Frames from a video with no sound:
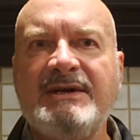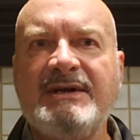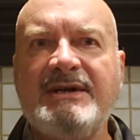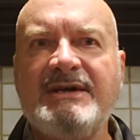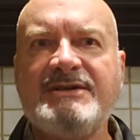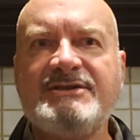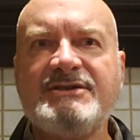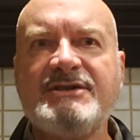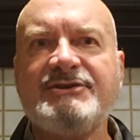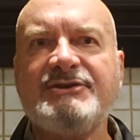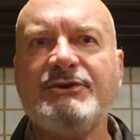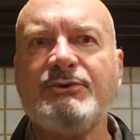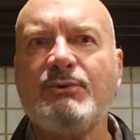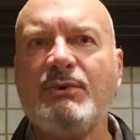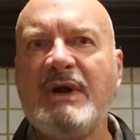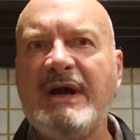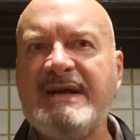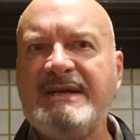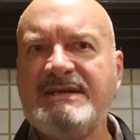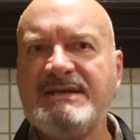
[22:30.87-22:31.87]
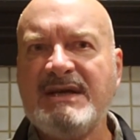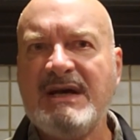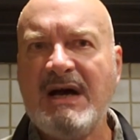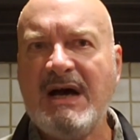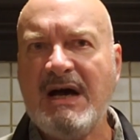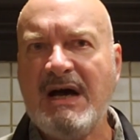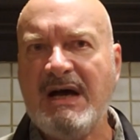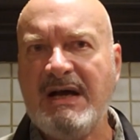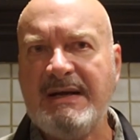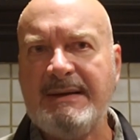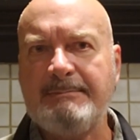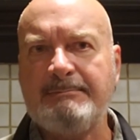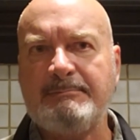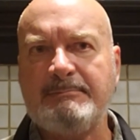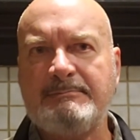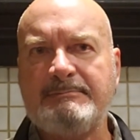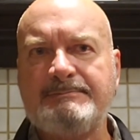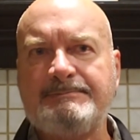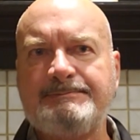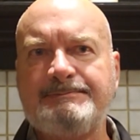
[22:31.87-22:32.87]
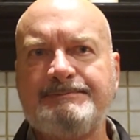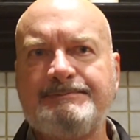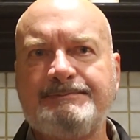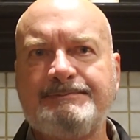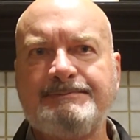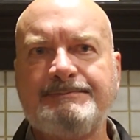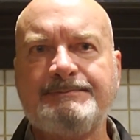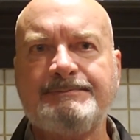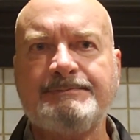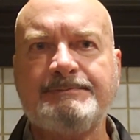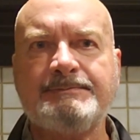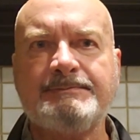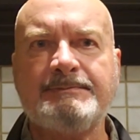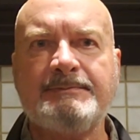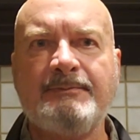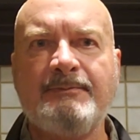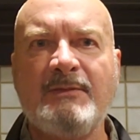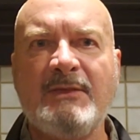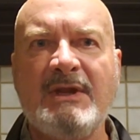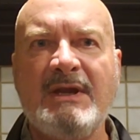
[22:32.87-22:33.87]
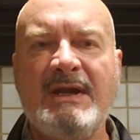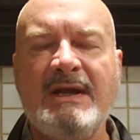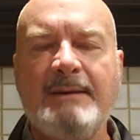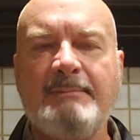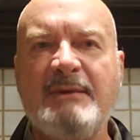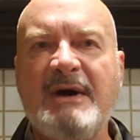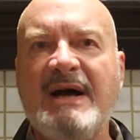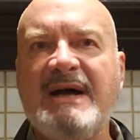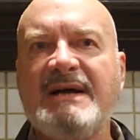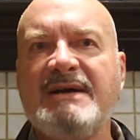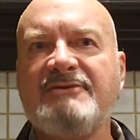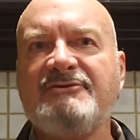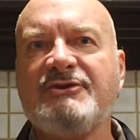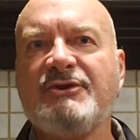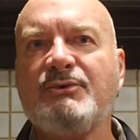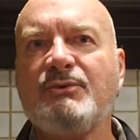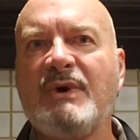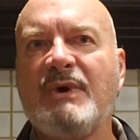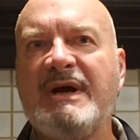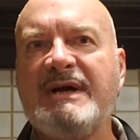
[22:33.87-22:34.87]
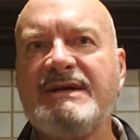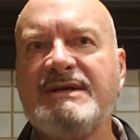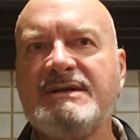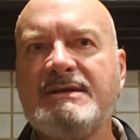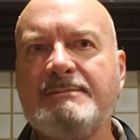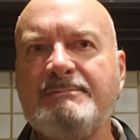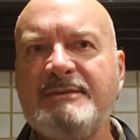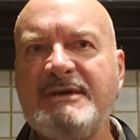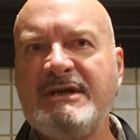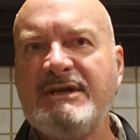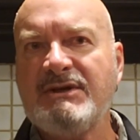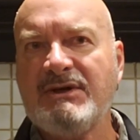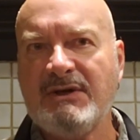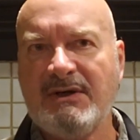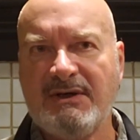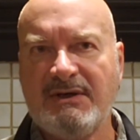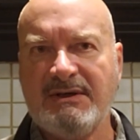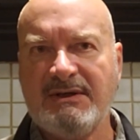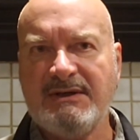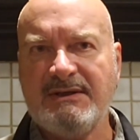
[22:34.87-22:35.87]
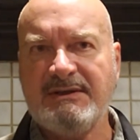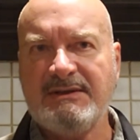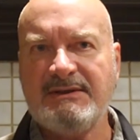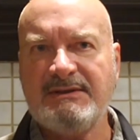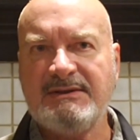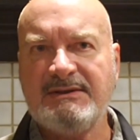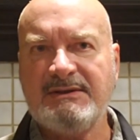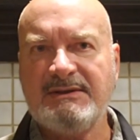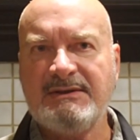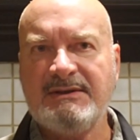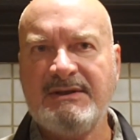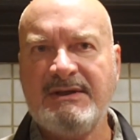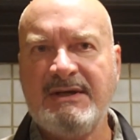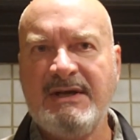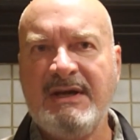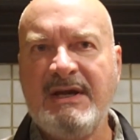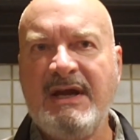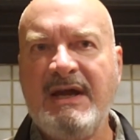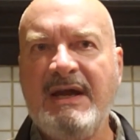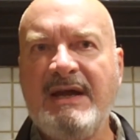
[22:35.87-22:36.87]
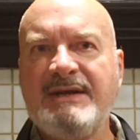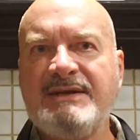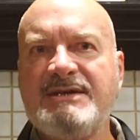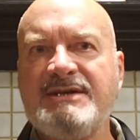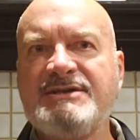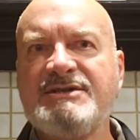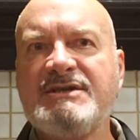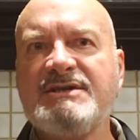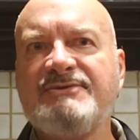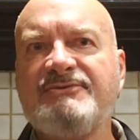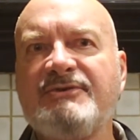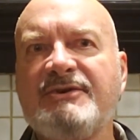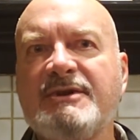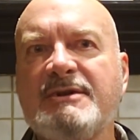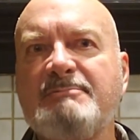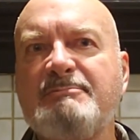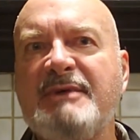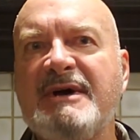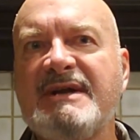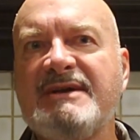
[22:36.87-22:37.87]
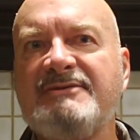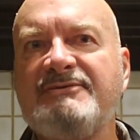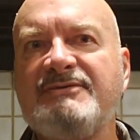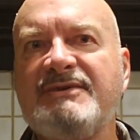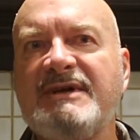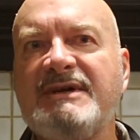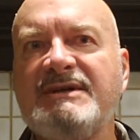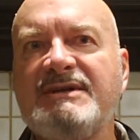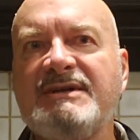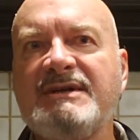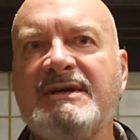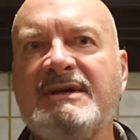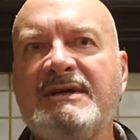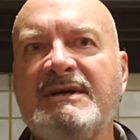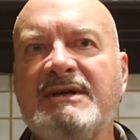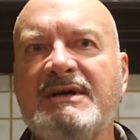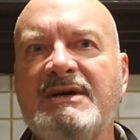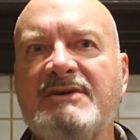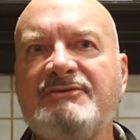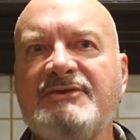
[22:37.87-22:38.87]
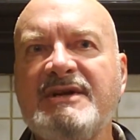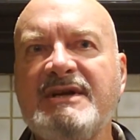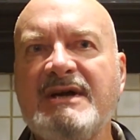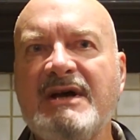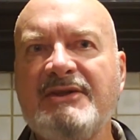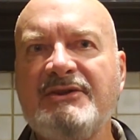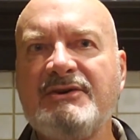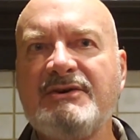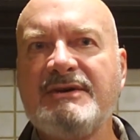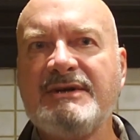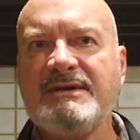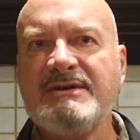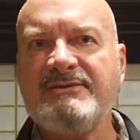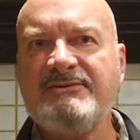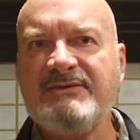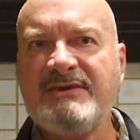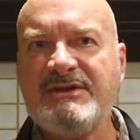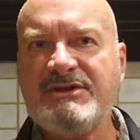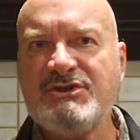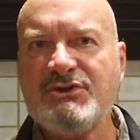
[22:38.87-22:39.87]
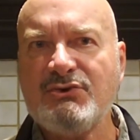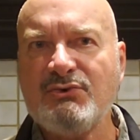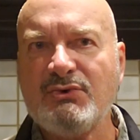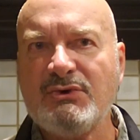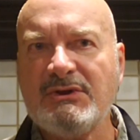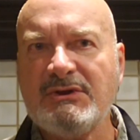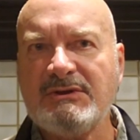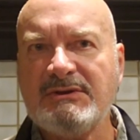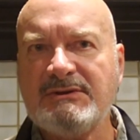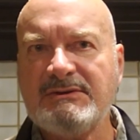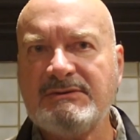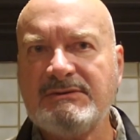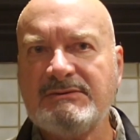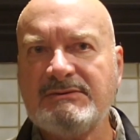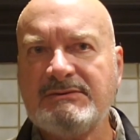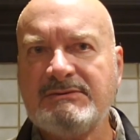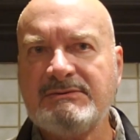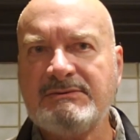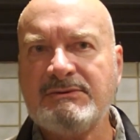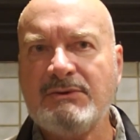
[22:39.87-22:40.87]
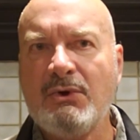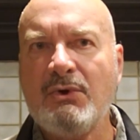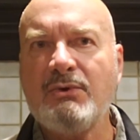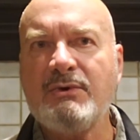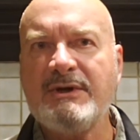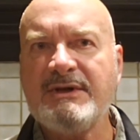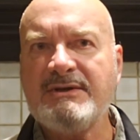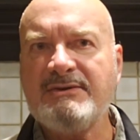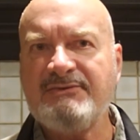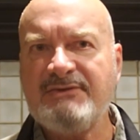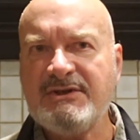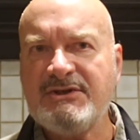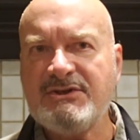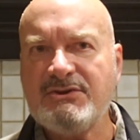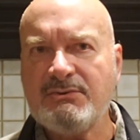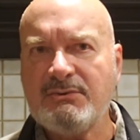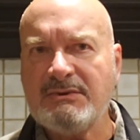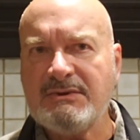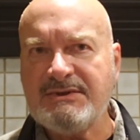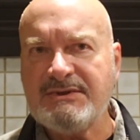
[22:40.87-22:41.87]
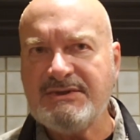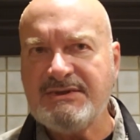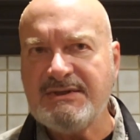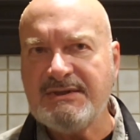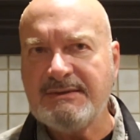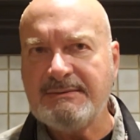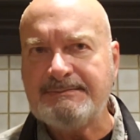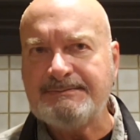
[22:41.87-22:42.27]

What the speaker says: Is it the right time? Am I of the right demeanor? And is it for the benefit of the other individual or individuals?